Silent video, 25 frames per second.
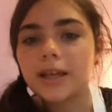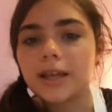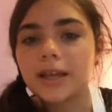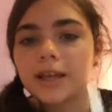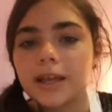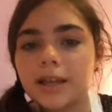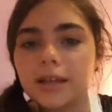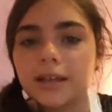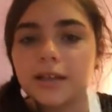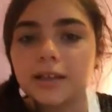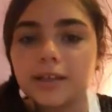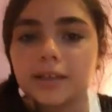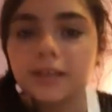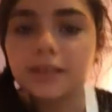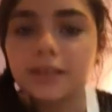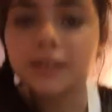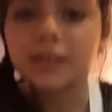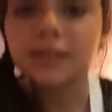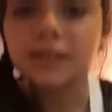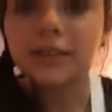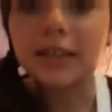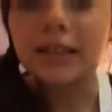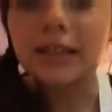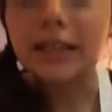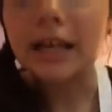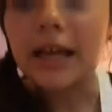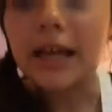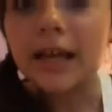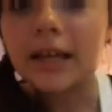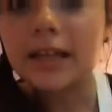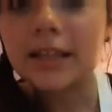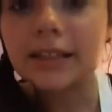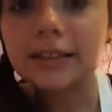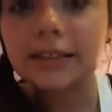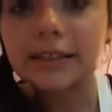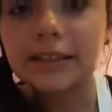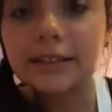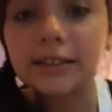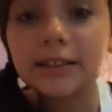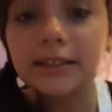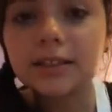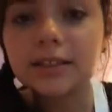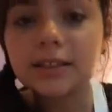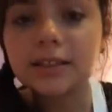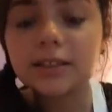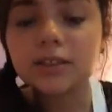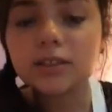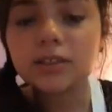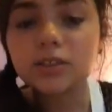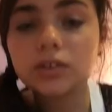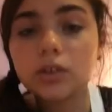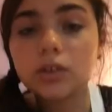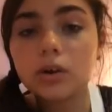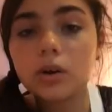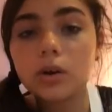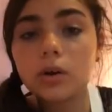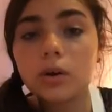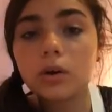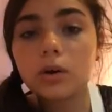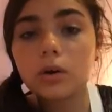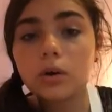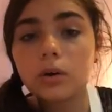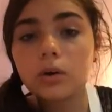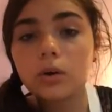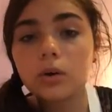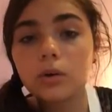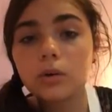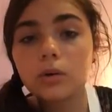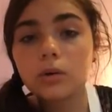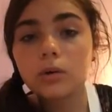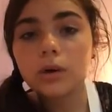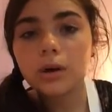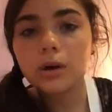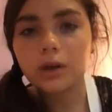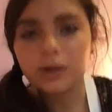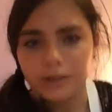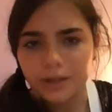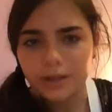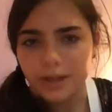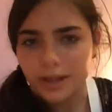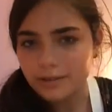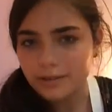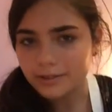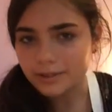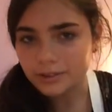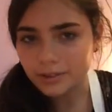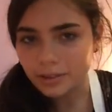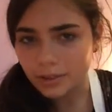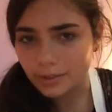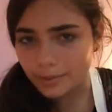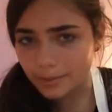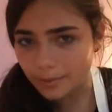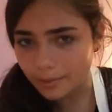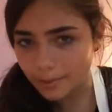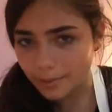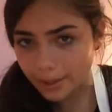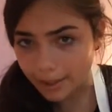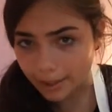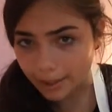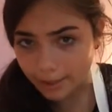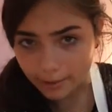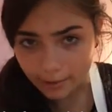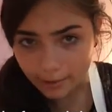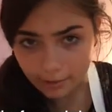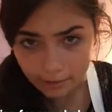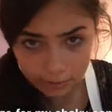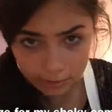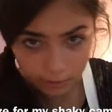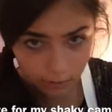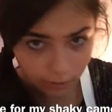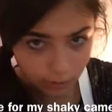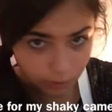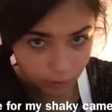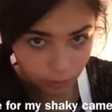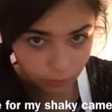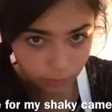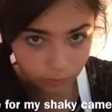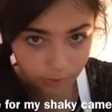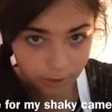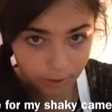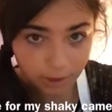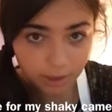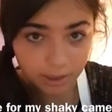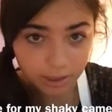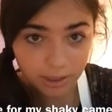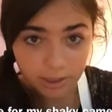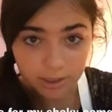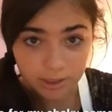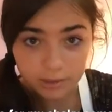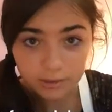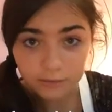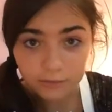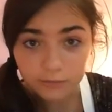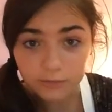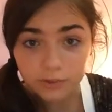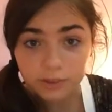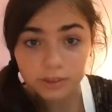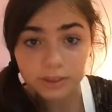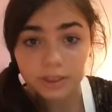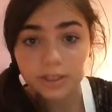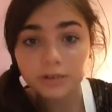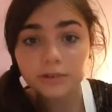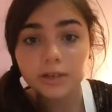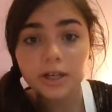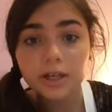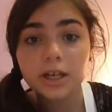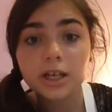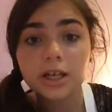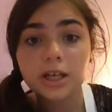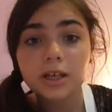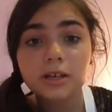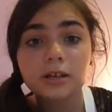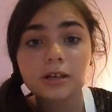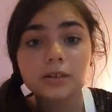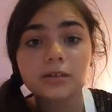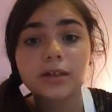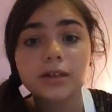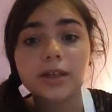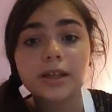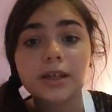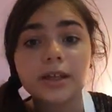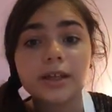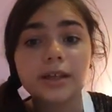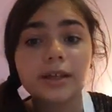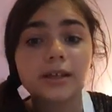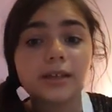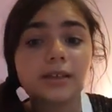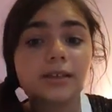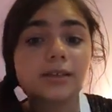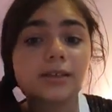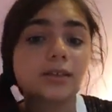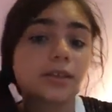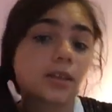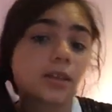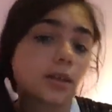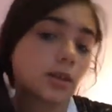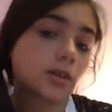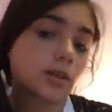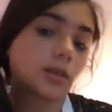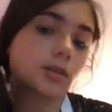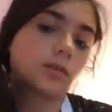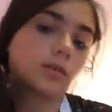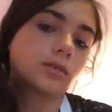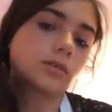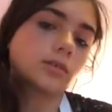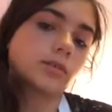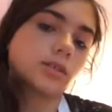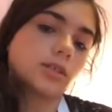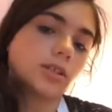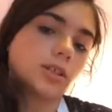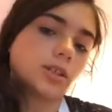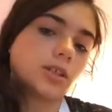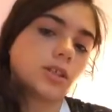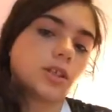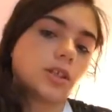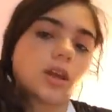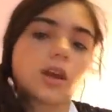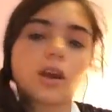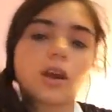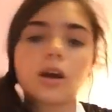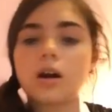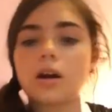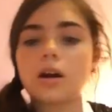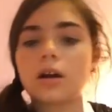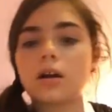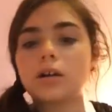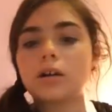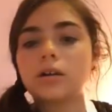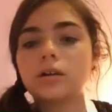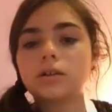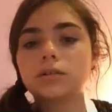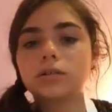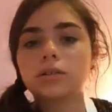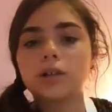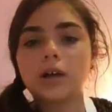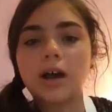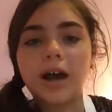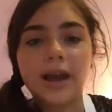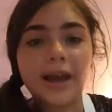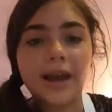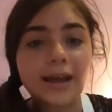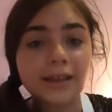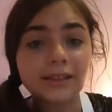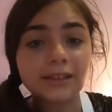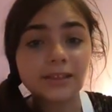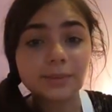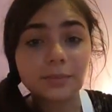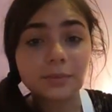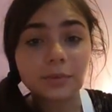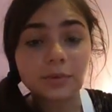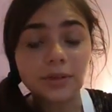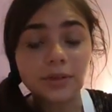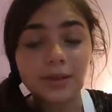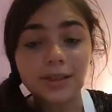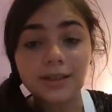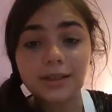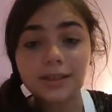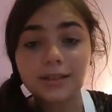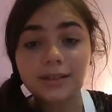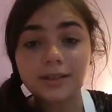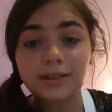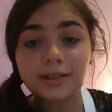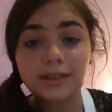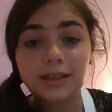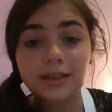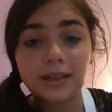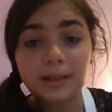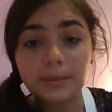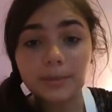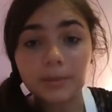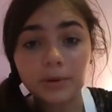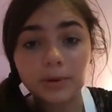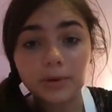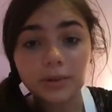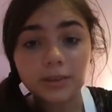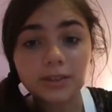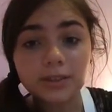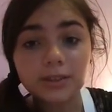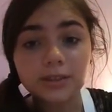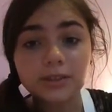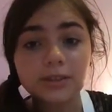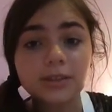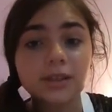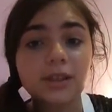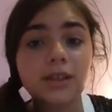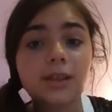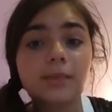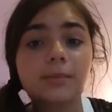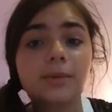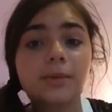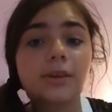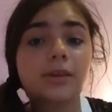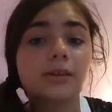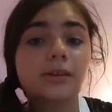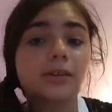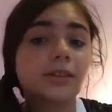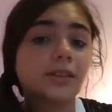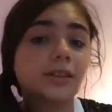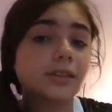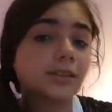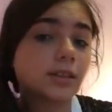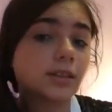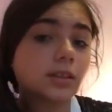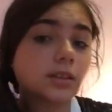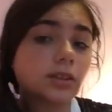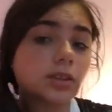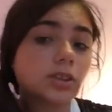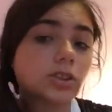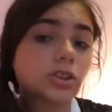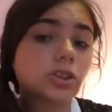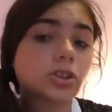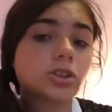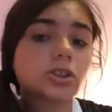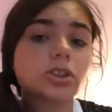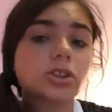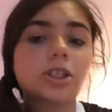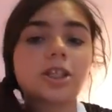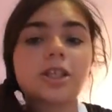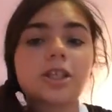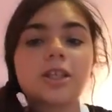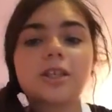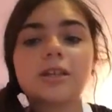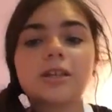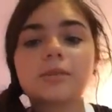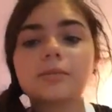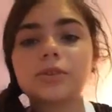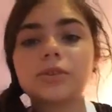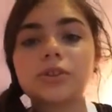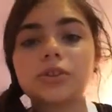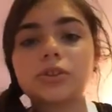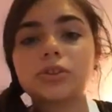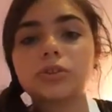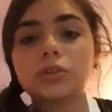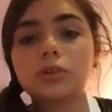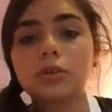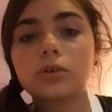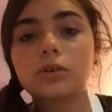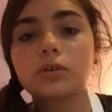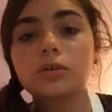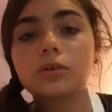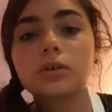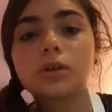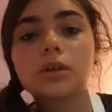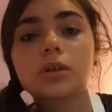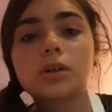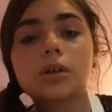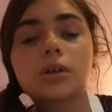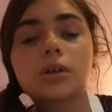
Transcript: and yeah, I guess that's it. So, oh yeah, sorry about my hair. It looks really frizzy right now. And yeah, I had to put it in a ponytail today because literally it was so,